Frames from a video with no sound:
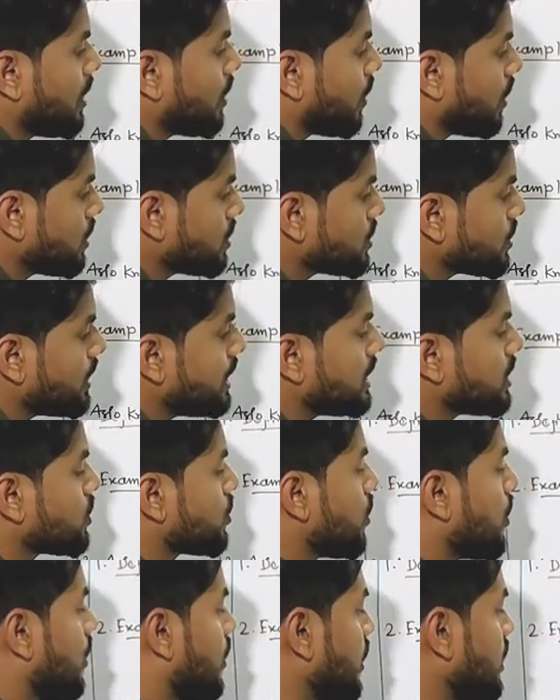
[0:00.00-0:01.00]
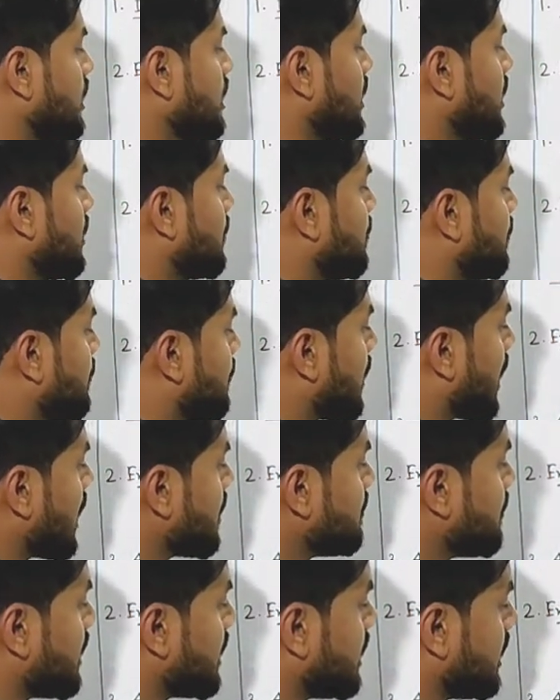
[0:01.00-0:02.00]
also it's called
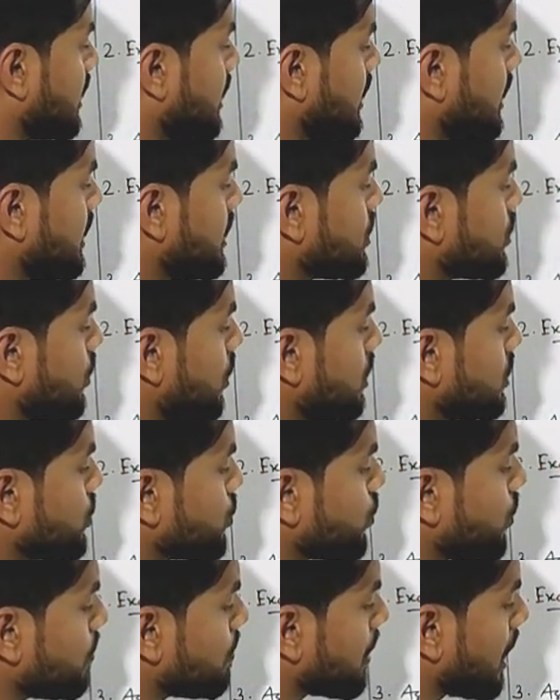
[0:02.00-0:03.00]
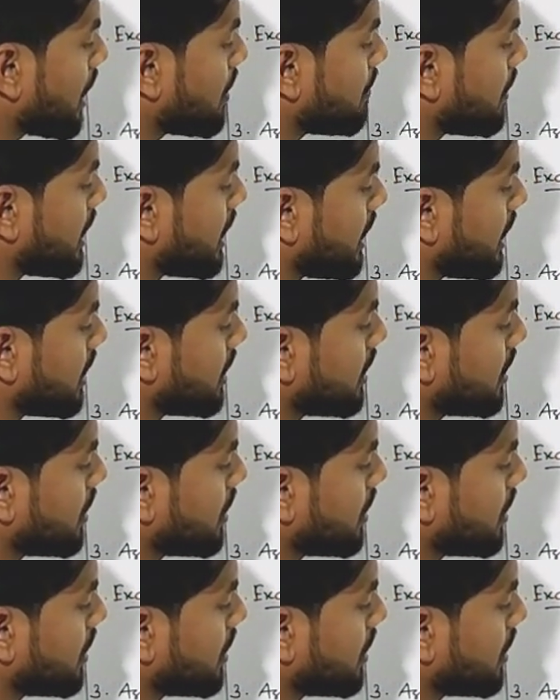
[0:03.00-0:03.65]
primary. It's called so primary